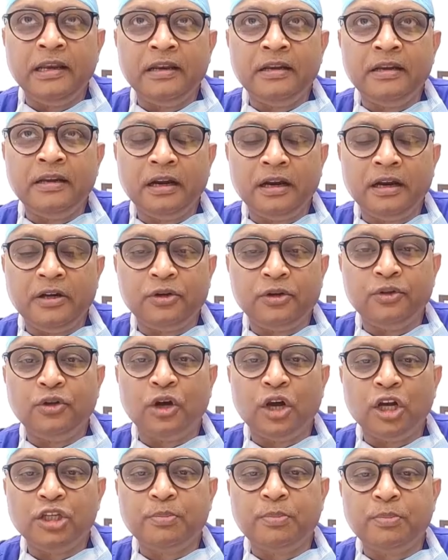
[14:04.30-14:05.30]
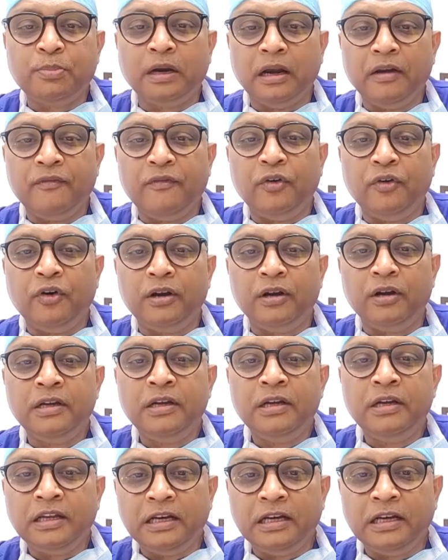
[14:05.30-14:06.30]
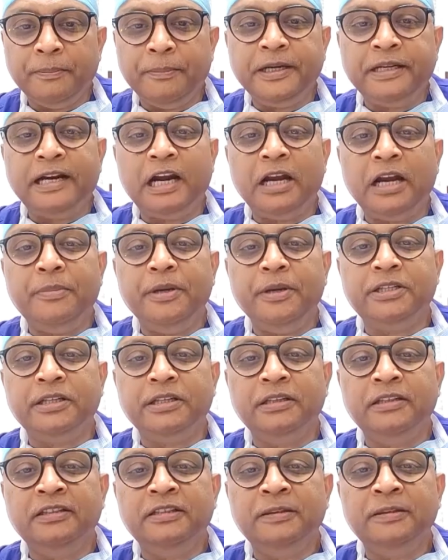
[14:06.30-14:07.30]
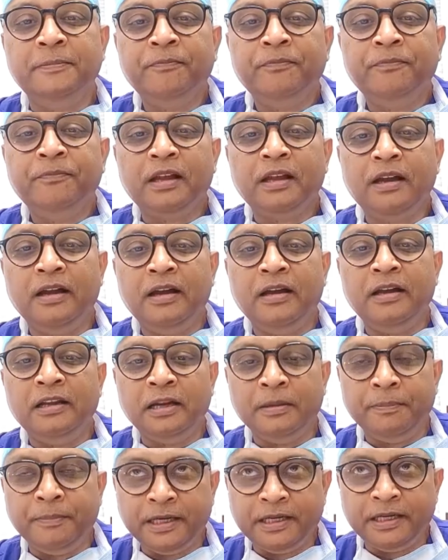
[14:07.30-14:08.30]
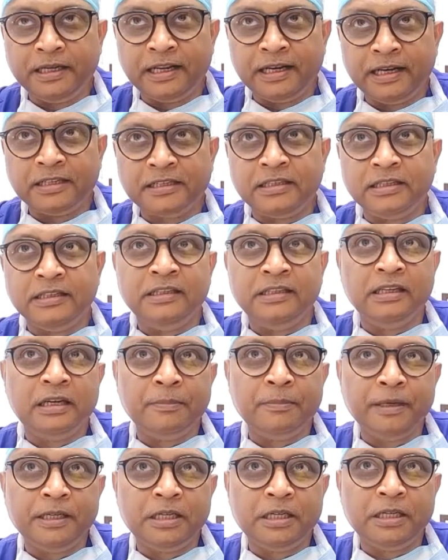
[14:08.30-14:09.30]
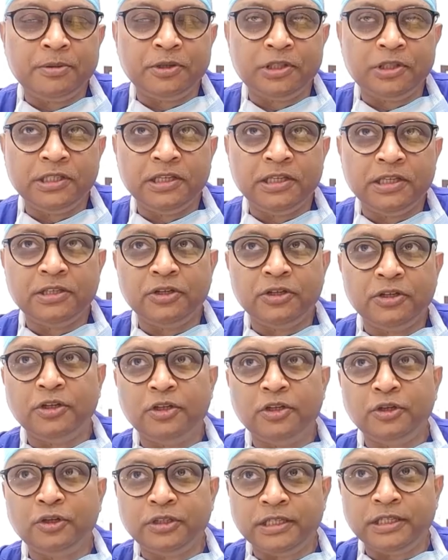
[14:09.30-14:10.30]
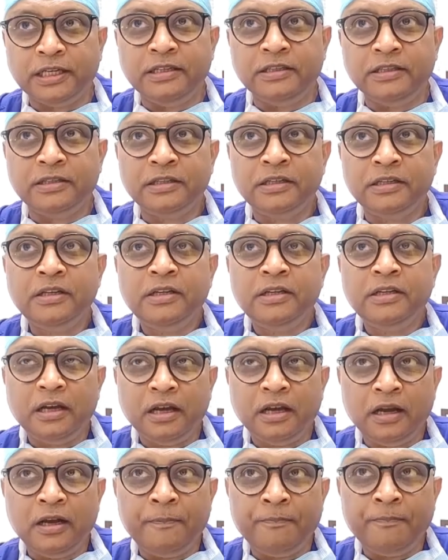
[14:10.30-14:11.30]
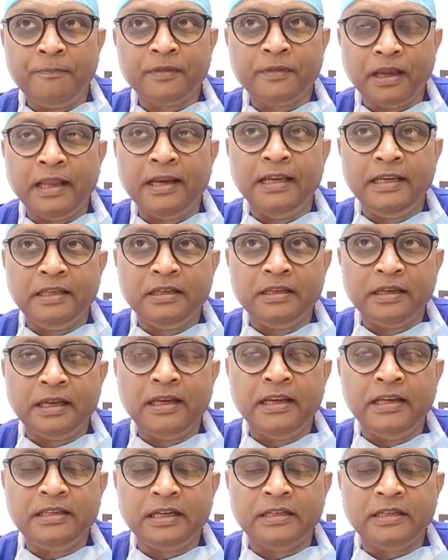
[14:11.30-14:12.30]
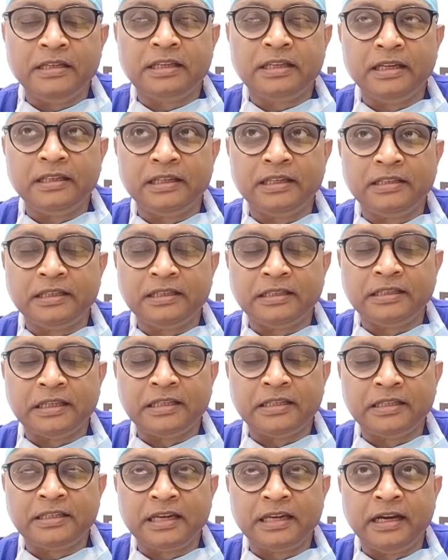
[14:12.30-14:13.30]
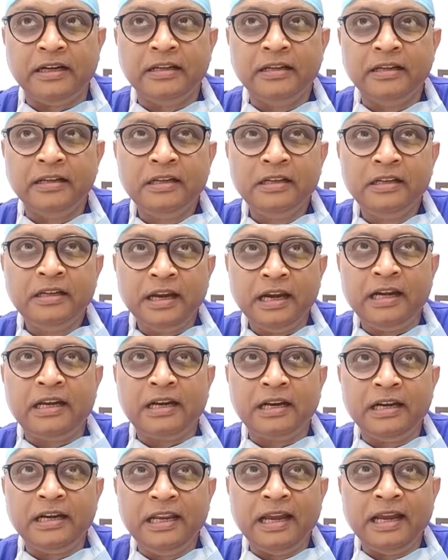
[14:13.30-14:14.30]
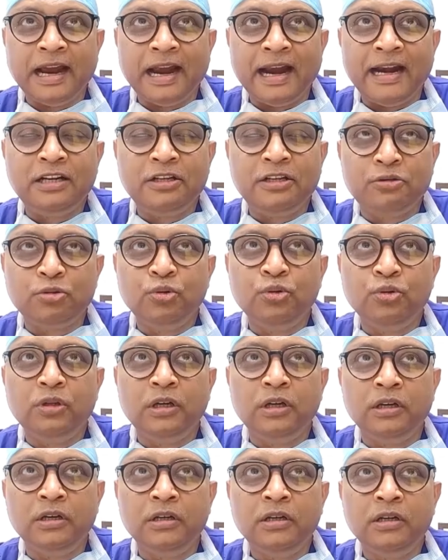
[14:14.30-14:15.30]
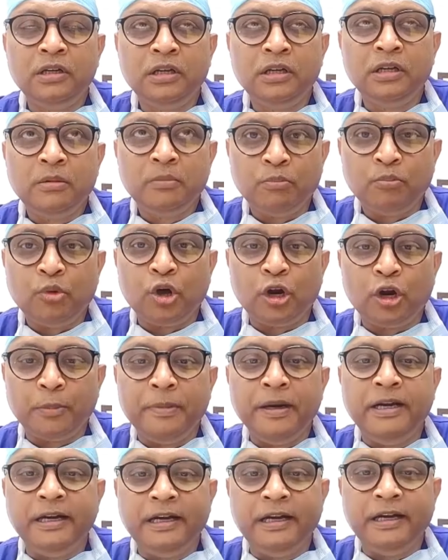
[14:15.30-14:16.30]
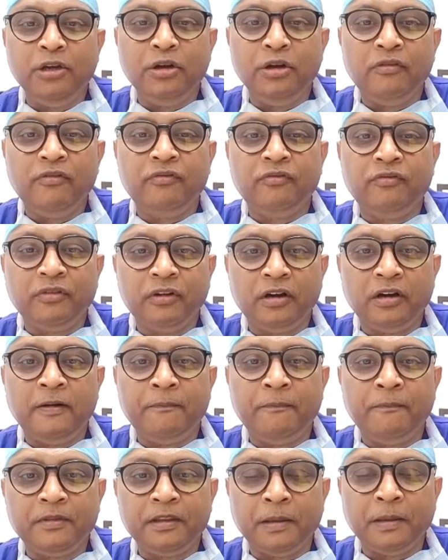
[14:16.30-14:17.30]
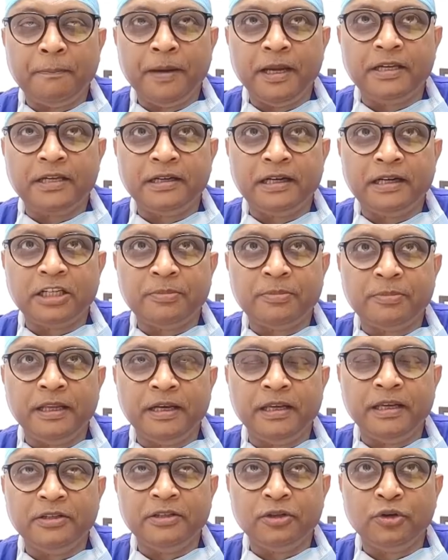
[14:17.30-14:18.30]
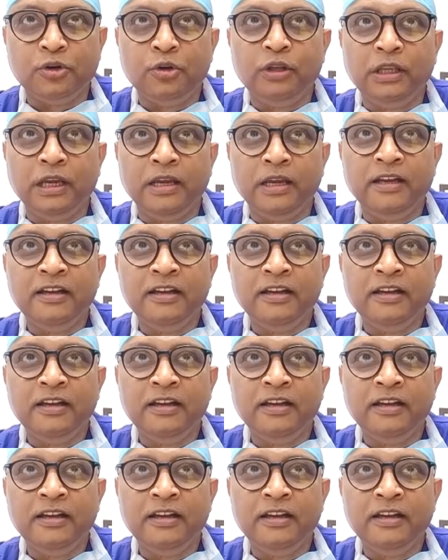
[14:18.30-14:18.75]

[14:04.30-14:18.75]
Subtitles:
to the hospital for repeated admissions, repeated anesthesia, repeated procedures in order to change any such things such as a stent. It really adds to the morbidity of the patient experience. They